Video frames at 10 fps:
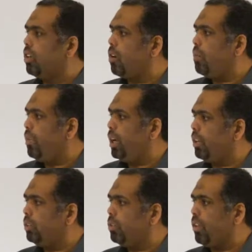
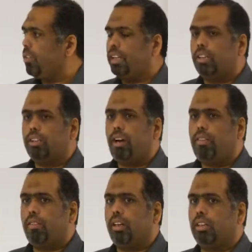comparing to the southern
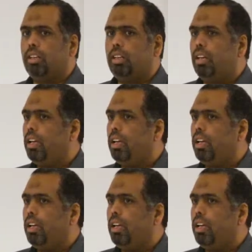transect.